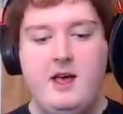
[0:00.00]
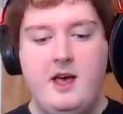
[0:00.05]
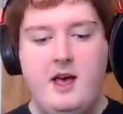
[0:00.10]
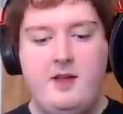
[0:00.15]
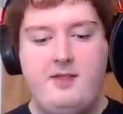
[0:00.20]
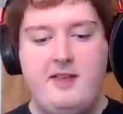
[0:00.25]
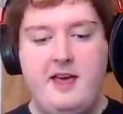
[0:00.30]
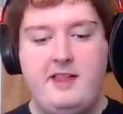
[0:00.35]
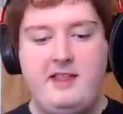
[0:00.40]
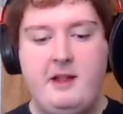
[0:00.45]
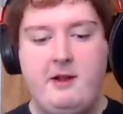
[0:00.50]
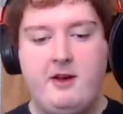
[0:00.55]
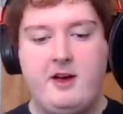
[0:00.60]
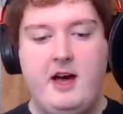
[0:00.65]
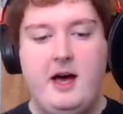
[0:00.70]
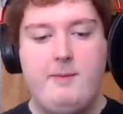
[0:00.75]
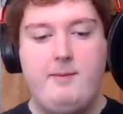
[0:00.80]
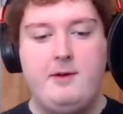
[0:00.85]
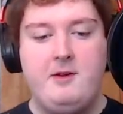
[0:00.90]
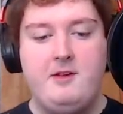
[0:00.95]
and then they look
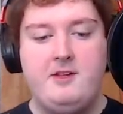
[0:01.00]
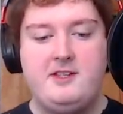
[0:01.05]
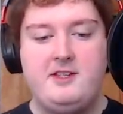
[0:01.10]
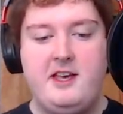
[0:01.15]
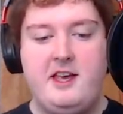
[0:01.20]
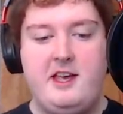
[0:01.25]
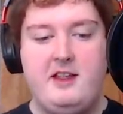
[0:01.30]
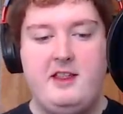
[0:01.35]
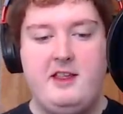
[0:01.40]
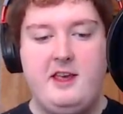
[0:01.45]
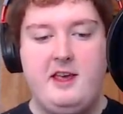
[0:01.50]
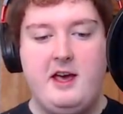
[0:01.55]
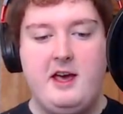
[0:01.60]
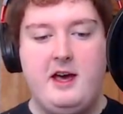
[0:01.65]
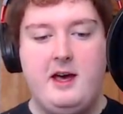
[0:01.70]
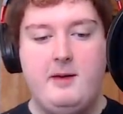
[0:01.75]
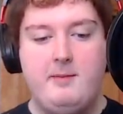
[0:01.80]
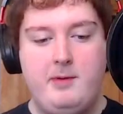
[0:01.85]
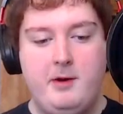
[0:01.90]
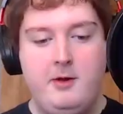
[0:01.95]
up and you see
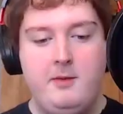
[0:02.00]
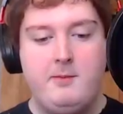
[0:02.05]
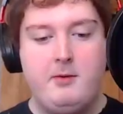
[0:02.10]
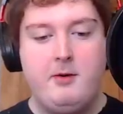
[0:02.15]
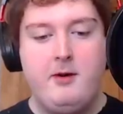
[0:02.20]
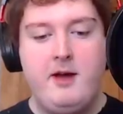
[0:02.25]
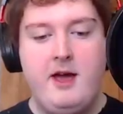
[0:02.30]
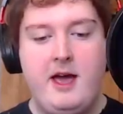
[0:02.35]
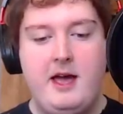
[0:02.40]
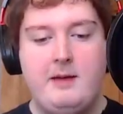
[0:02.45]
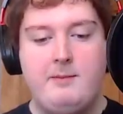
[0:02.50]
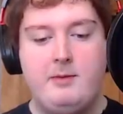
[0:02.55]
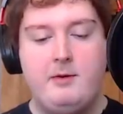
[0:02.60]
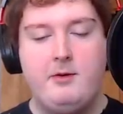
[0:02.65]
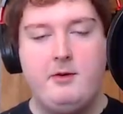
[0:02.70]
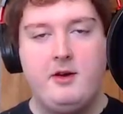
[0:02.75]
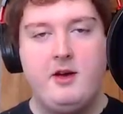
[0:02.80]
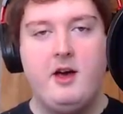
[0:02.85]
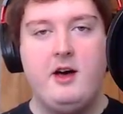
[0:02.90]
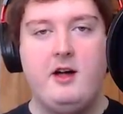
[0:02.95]
the Balloon Boy and
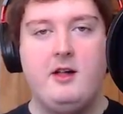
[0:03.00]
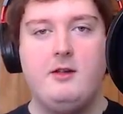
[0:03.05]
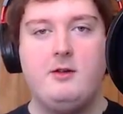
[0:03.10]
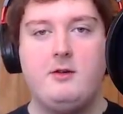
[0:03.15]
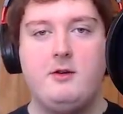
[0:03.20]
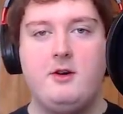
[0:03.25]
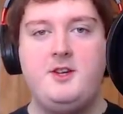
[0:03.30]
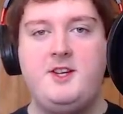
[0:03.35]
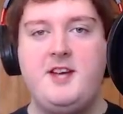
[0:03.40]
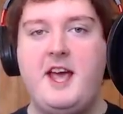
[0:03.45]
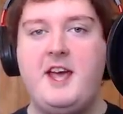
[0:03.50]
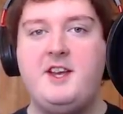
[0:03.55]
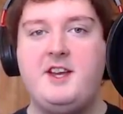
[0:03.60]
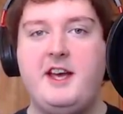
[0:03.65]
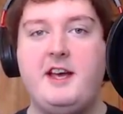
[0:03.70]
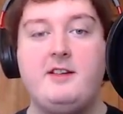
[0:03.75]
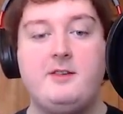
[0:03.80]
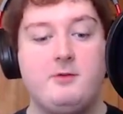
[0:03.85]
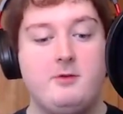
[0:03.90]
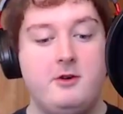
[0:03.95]
Balloon Girl, or
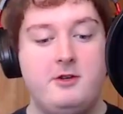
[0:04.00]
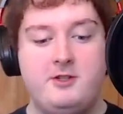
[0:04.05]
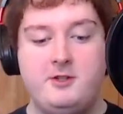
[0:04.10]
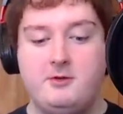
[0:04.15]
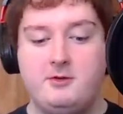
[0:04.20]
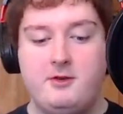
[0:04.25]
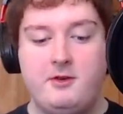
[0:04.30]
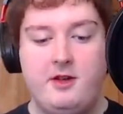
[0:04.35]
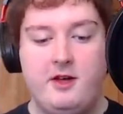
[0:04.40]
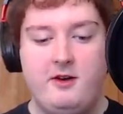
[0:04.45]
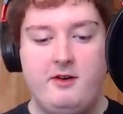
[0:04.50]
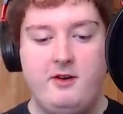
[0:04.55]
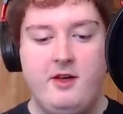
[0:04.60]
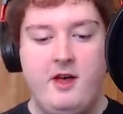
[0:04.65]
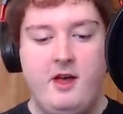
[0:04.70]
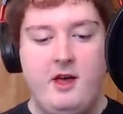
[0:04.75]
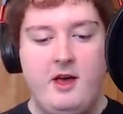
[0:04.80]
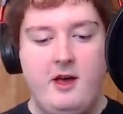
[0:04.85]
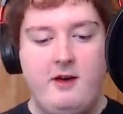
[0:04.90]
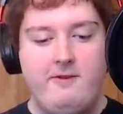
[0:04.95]
JJ, which is also known,
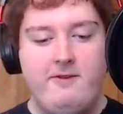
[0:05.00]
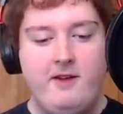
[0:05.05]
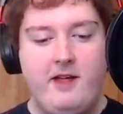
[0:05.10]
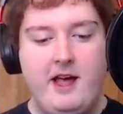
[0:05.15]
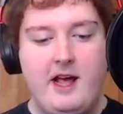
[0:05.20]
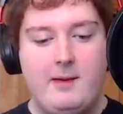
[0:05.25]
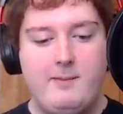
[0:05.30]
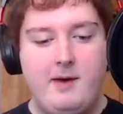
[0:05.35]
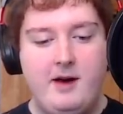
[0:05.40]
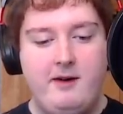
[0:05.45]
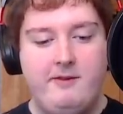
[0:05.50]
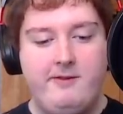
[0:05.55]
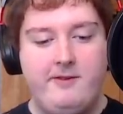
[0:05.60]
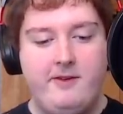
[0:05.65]
flying above.